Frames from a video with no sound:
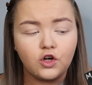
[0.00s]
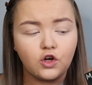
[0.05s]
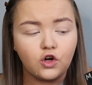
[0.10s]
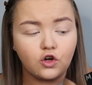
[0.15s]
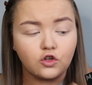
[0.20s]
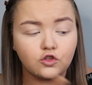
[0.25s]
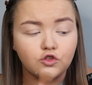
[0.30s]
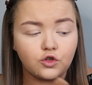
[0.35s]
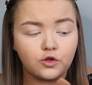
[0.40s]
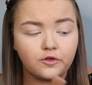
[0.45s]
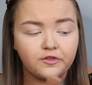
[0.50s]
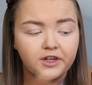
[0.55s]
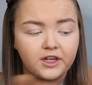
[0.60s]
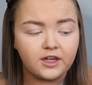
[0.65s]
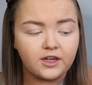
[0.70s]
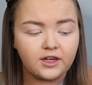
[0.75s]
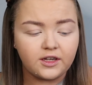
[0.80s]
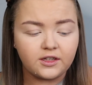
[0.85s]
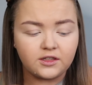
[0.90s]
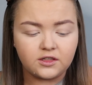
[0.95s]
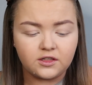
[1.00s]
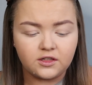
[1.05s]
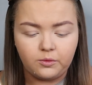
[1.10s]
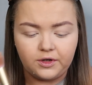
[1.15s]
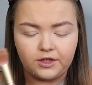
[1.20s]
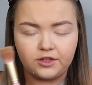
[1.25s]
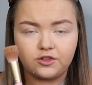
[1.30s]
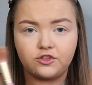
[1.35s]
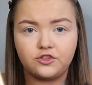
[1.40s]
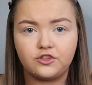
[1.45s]
contouring kit,
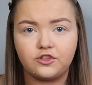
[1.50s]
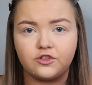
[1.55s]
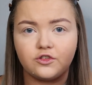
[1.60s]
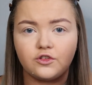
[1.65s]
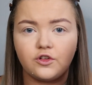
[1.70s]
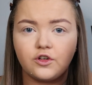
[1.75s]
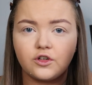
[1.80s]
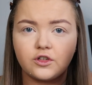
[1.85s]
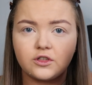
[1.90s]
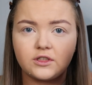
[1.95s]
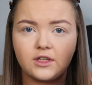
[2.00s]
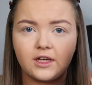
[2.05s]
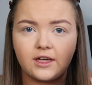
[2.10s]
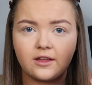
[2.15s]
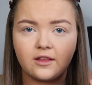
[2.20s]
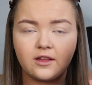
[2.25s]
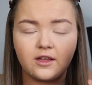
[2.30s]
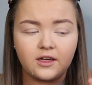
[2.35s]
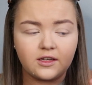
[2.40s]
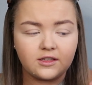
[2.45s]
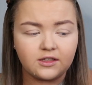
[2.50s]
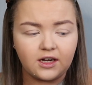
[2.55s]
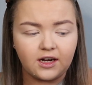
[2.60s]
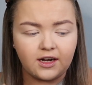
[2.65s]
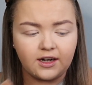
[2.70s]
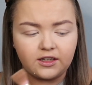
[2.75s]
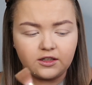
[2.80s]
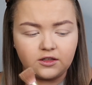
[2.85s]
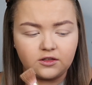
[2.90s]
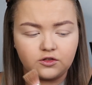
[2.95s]
which just looks like this.
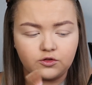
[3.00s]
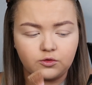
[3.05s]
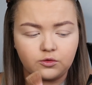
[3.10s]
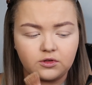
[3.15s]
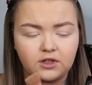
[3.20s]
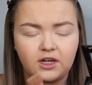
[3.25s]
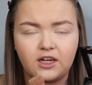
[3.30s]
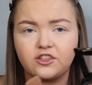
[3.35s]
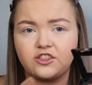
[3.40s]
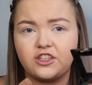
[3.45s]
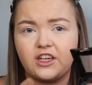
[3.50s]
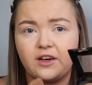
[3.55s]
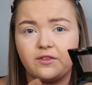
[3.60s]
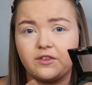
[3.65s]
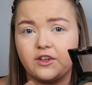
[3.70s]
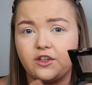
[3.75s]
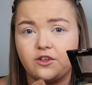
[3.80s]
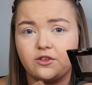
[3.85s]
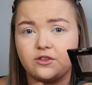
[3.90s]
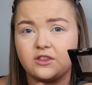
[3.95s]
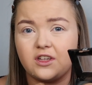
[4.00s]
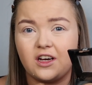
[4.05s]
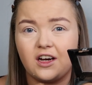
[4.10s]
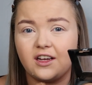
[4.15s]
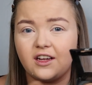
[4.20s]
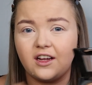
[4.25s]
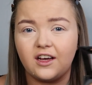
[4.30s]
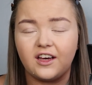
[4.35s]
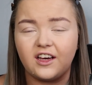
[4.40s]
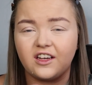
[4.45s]
I don't actually ever use the
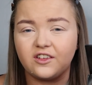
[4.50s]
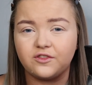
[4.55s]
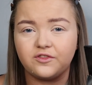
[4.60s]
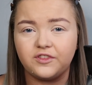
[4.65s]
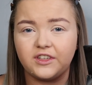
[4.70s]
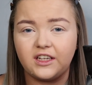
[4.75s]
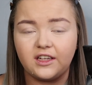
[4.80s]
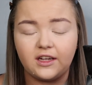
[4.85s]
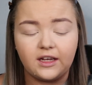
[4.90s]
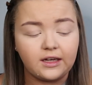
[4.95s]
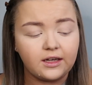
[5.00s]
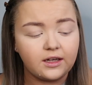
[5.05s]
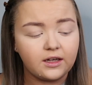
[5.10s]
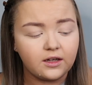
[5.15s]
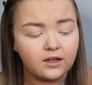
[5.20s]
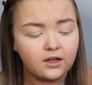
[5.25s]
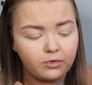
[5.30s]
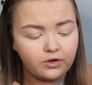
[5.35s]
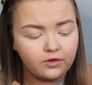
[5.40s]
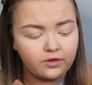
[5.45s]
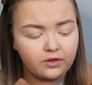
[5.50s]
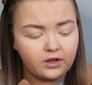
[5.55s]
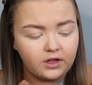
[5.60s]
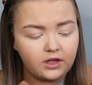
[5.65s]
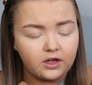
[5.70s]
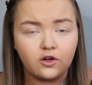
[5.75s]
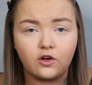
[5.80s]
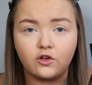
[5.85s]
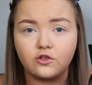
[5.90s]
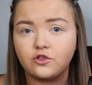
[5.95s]
highlight, I don't really like it, but the
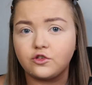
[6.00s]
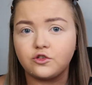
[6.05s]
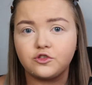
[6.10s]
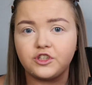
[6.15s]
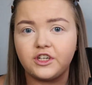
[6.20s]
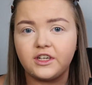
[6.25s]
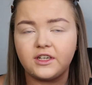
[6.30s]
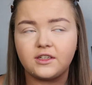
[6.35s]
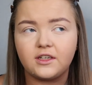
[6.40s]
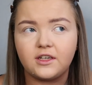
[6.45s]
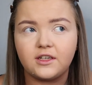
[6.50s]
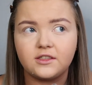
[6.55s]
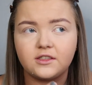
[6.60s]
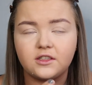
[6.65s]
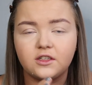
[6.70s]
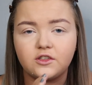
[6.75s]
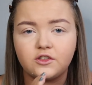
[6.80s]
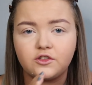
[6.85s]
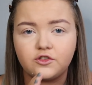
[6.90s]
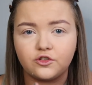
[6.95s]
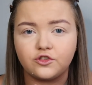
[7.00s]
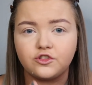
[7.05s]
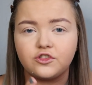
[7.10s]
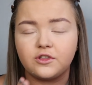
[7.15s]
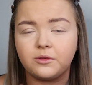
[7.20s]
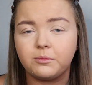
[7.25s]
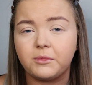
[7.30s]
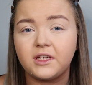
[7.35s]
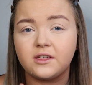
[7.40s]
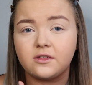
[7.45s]
contour shade is such an
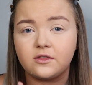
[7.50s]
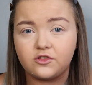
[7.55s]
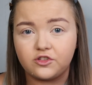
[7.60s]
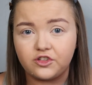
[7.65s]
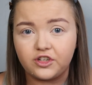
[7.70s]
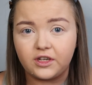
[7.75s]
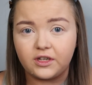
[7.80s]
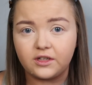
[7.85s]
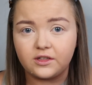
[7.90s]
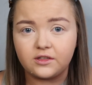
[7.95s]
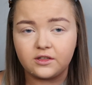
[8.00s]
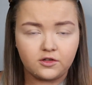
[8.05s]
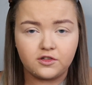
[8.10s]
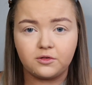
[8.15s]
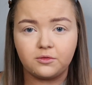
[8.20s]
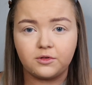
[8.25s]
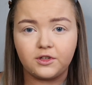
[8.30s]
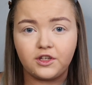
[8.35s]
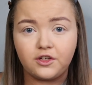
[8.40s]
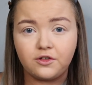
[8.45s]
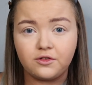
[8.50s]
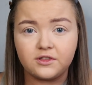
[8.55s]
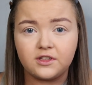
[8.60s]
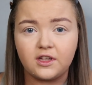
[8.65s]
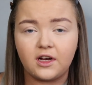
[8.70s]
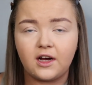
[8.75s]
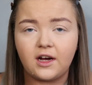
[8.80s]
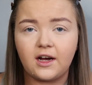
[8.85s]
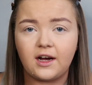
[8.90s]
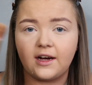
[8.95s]
amazing shade. So I'm going to use
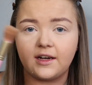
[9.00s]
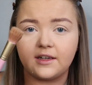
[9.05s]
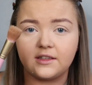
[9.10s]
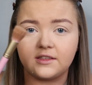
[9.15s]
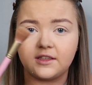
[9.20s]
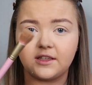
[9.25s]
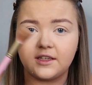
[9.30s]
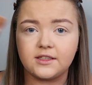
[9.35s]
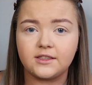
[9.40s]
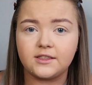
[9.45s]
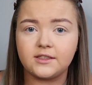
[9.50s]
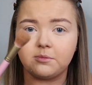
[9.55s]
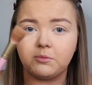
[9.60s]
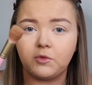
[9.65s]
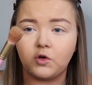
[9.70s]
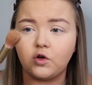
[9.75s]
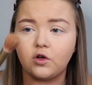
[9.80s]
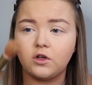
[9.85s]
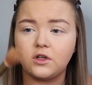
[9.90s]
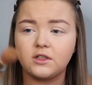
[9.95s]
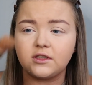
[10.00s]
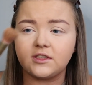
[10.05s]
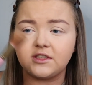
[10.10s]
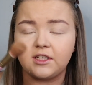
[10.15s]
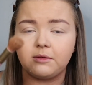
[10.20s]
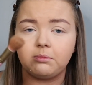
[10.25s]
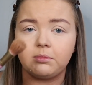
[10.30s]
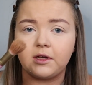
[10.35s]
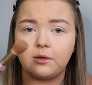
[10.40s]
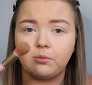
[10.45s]
that and this small
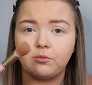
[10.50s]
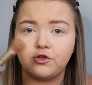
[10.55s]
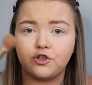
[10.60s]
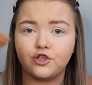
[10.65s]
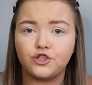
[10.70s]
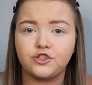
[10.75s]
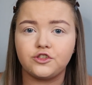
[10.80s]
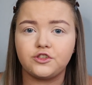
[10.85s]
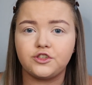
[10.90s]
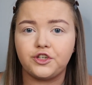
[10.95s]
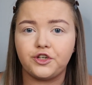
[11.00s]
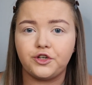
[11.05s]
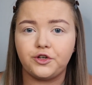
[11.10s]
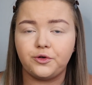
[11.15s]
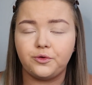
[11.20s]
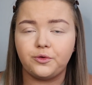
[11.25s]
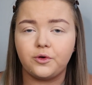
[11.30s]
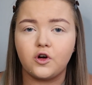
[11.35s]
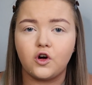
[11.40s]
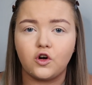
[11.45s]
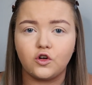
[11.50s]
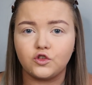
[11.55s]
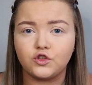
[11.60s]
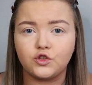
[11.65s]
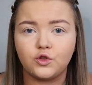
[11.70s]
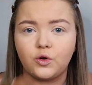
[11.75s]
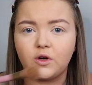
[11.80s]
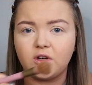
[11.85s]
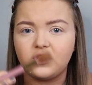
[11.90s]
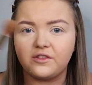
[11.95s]
stippling brush to
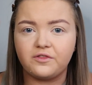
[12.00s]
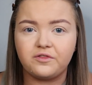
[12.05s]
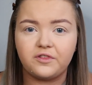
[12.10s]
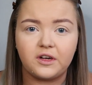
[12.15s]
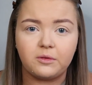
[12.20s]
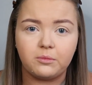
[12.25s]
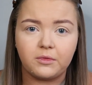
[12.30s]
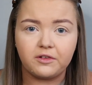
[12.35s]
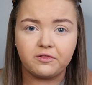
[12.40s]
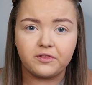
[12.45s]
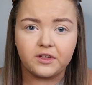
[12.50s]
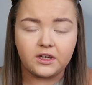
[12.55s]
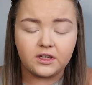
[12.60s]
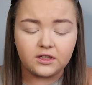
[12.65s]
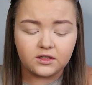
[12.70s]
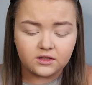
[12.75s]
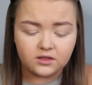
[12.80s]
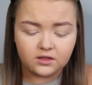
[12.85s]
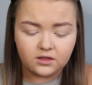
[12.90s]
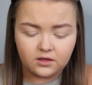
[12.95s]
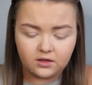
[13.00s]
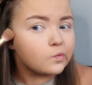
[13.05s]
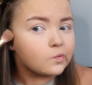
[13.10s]
contour and define my face.